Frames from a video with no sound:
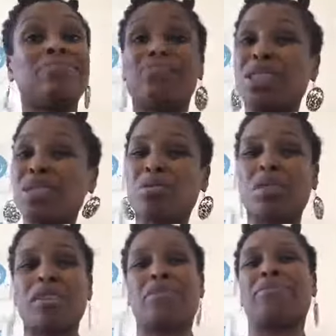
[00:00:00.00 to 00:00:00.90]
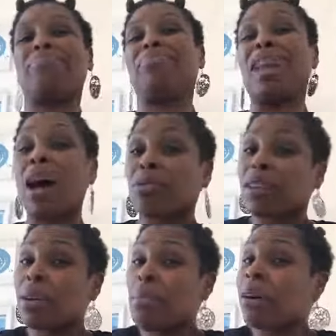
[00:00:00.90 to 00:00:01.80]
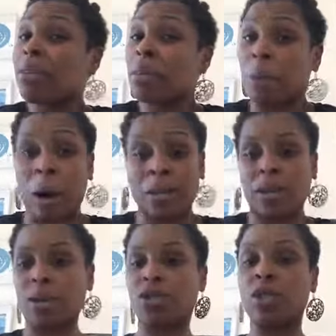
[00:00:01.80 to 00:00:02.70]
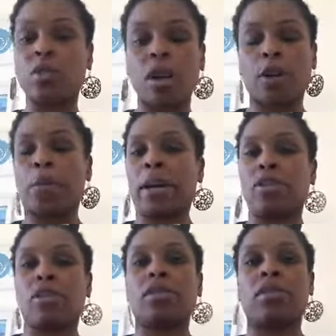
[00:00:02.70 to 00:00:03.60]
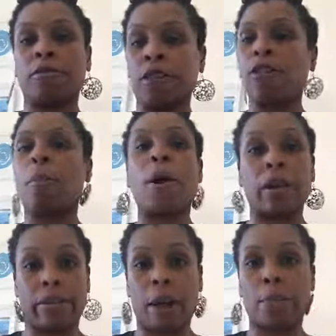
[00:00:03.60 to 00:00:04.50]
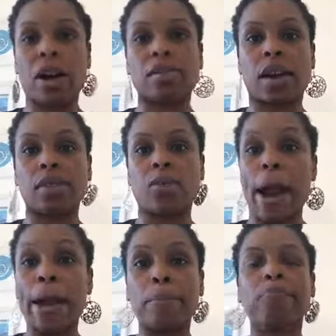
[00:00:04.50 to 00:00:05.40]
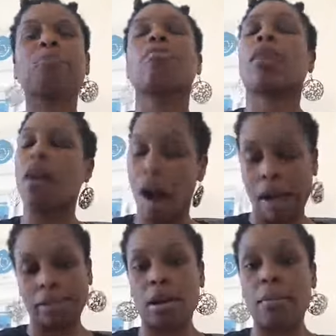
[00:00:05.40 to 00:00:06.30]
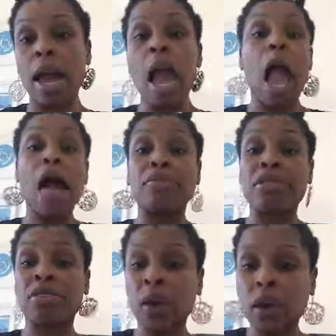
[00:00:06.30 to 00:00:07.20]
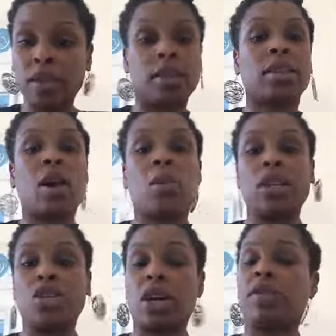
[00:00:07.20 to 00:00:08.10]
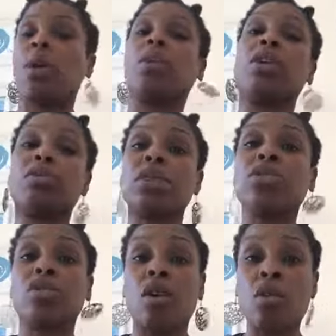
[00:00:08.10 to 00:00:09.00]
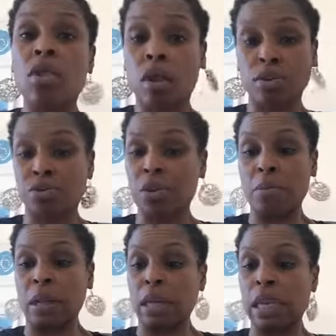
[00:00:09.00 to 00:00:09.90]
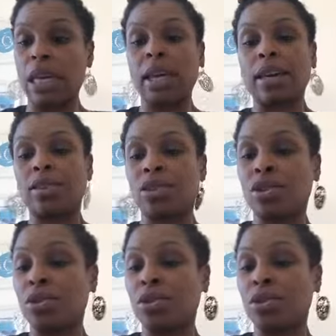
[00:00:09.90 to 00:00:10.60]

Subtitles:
just sort of not really a part of the process. You want your patients to feel a part of that process, right? Awesome. And the third thing that I want to share that will increase your own cultural humility is